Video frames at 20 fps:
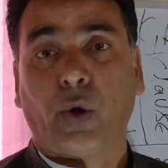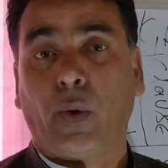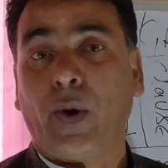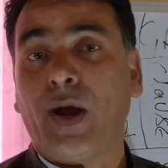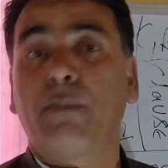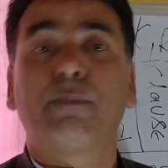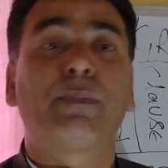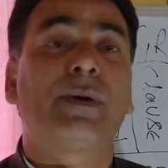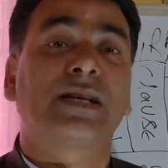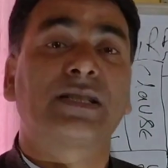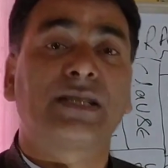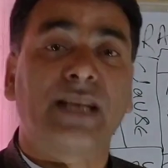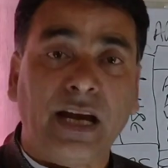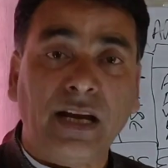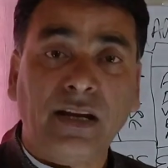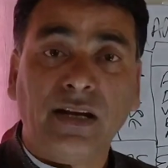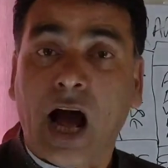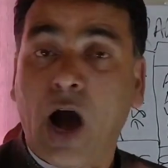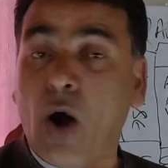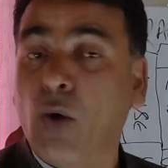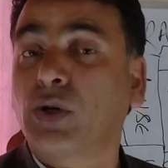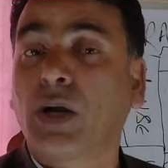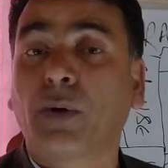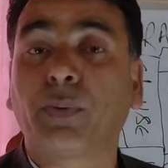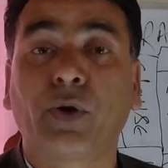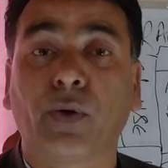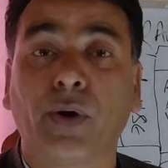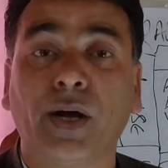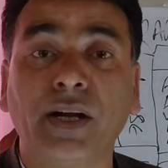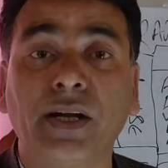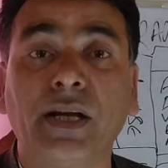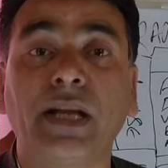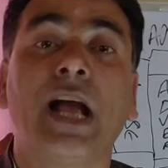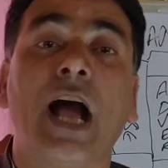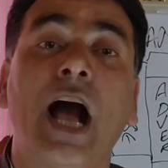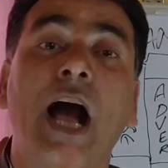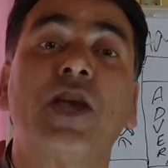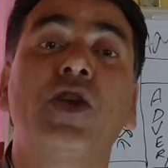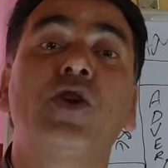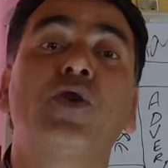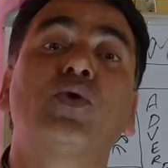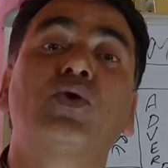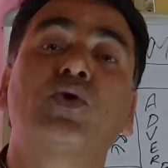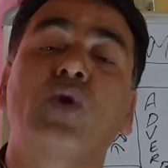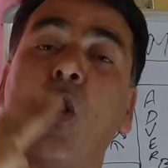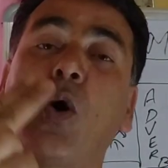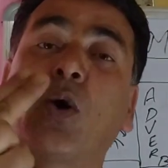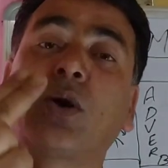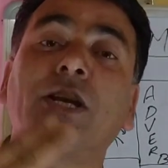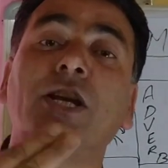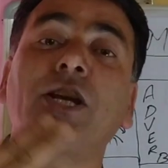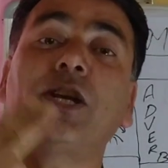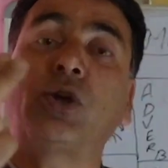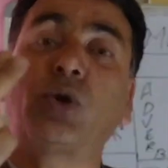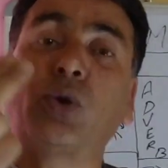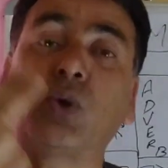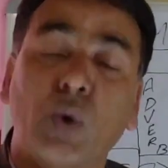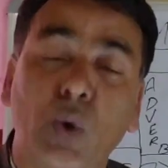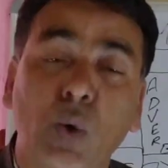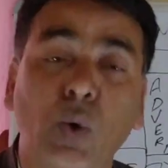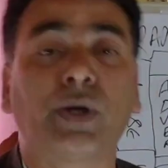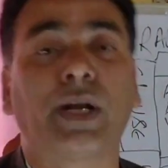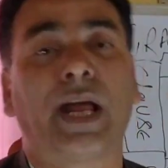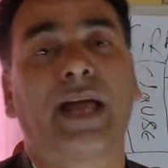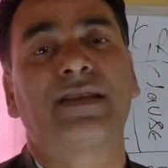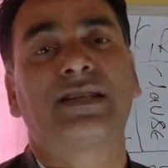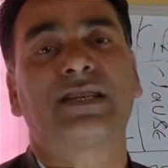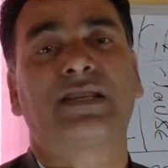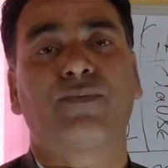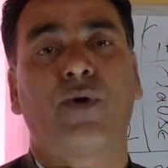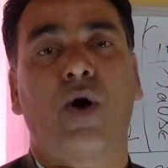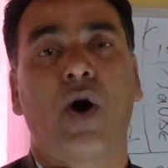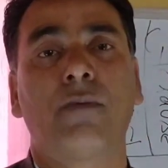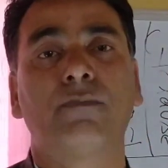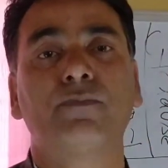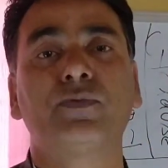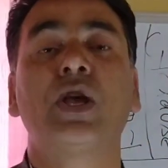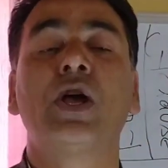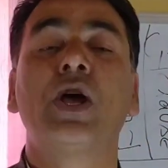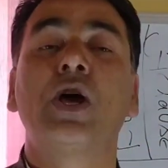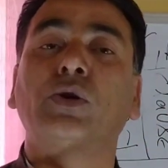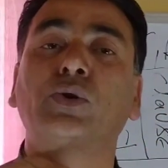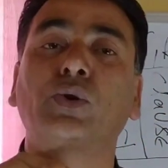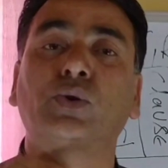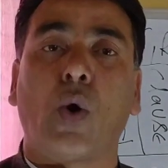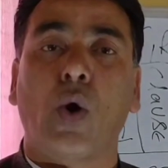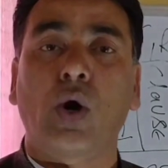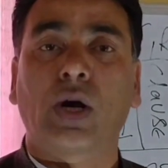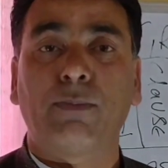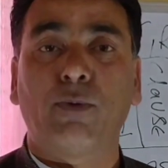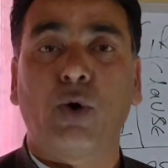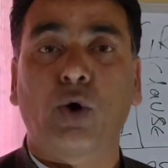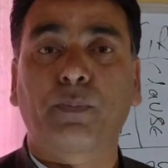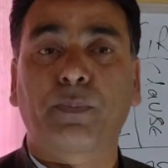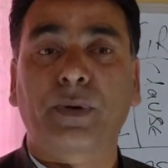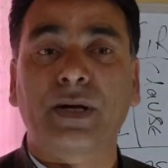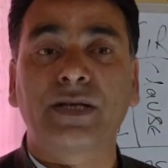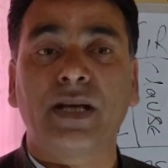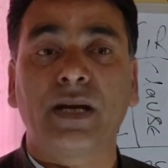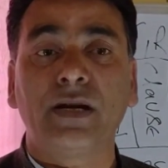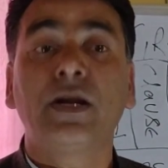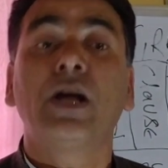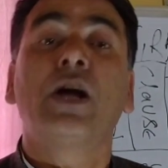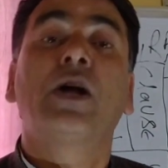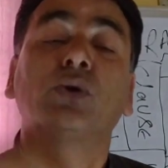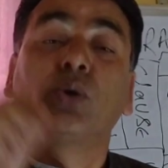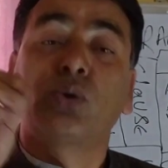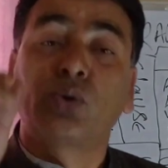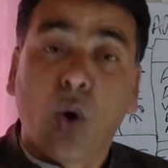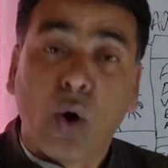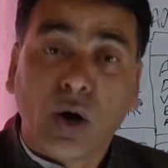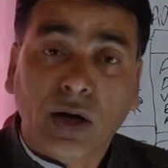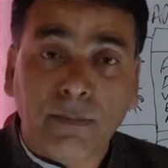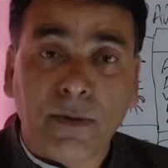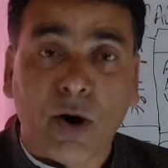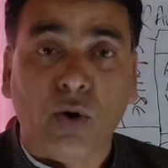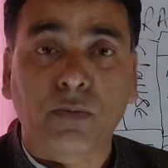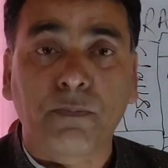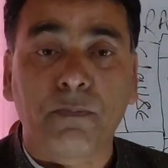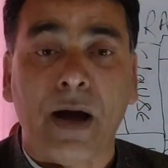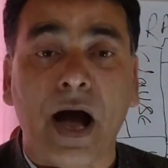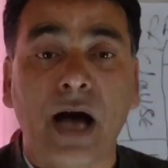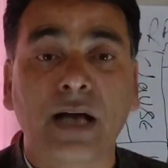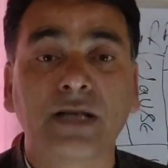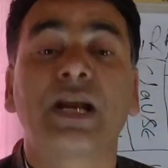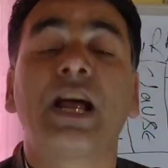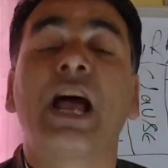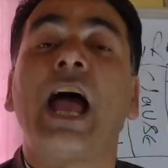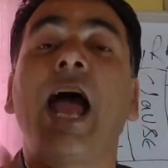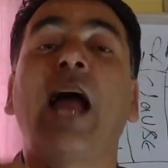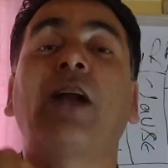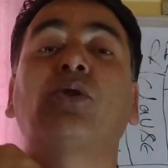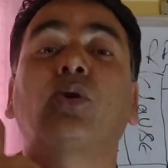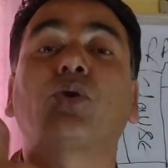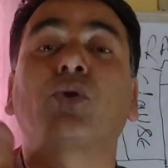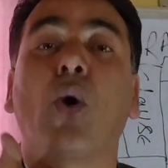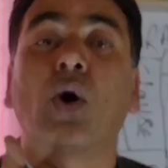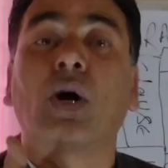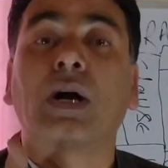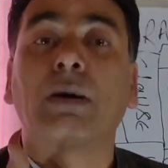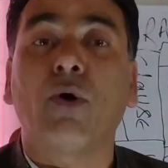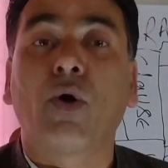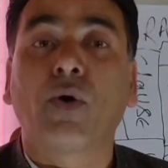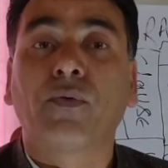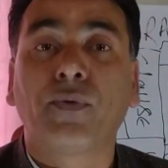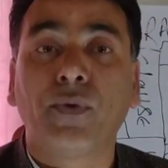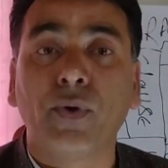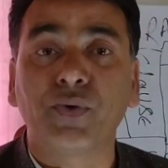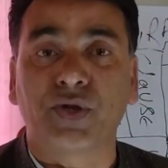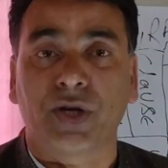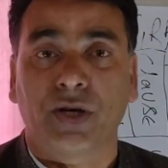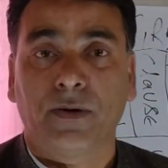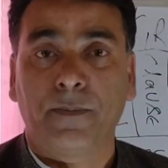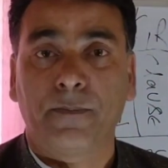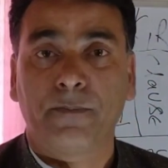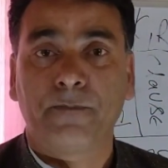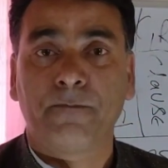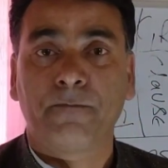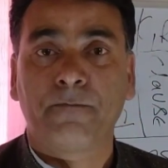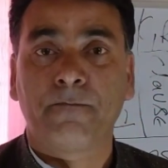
12 plus 8 out of 20 I use only two tense forms to talk about present, to talk about past and to talk about future.